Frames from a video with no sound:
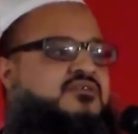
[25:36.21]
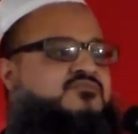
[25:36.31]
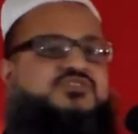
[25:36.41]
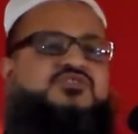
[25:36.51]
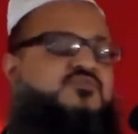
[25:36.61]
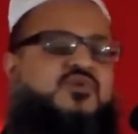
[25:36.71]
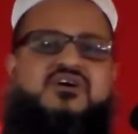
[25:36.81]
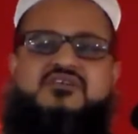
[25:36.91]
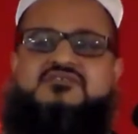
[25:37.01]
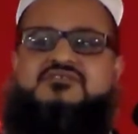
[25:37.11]
But you
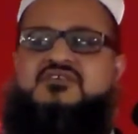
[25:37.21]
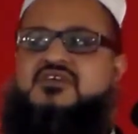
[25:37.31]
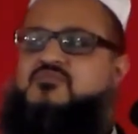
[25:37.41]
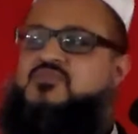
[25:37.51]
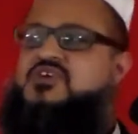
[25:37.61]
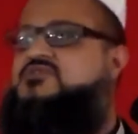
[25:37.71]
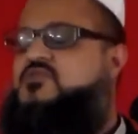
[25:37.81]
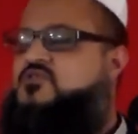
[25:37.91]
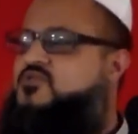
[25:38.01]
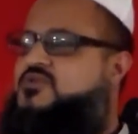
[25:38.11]
weren't, because
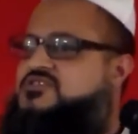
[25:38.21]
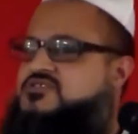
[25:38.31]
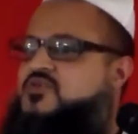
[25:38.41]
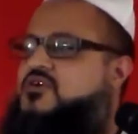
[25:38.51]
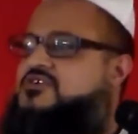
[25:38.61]
we're always so